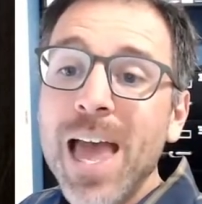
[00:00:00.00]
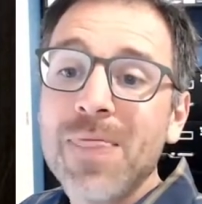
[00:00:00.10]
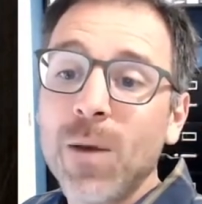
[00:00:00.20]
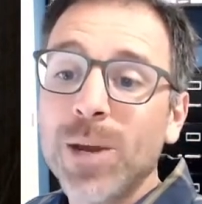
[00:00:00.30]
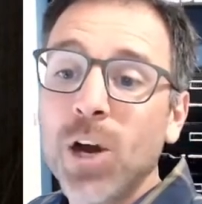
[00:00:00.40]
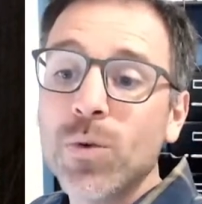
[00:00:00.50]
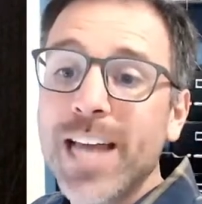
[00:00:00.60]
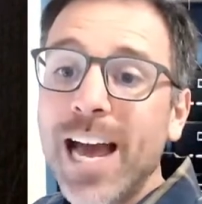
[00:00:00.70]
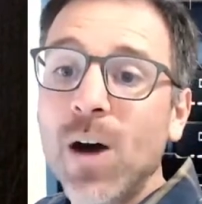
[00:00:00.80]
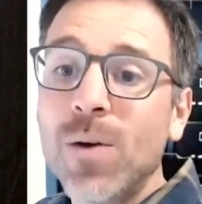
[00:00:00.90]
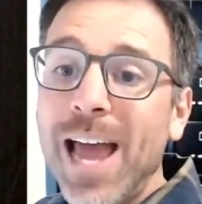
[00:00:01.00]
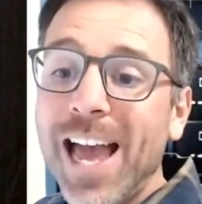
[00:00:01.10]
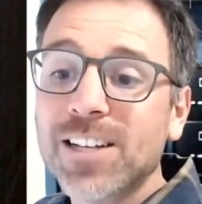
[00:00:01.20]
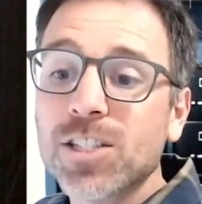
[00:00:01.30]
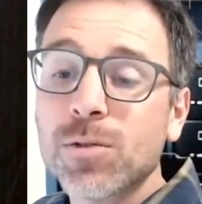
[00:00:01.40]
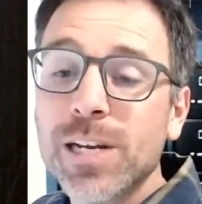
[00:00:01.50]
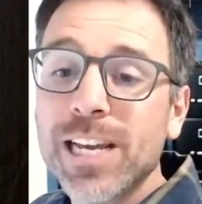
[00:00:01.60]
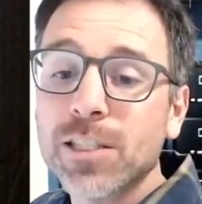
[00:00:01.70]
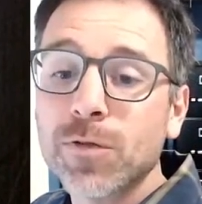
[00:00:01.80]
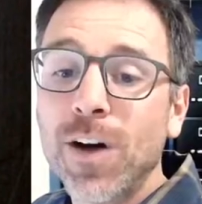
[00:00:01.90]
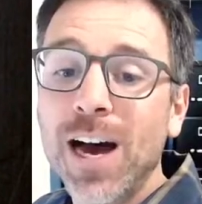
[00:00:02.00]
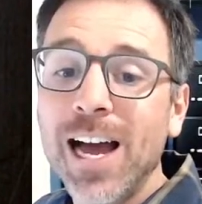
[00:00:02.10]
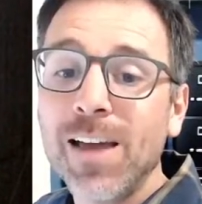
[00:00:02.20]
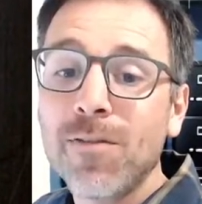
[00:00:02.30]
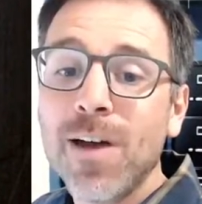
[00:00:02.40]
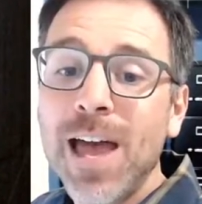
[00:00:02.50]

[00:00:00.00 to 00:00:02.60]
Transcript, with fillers: Then we go down. X3 is 5.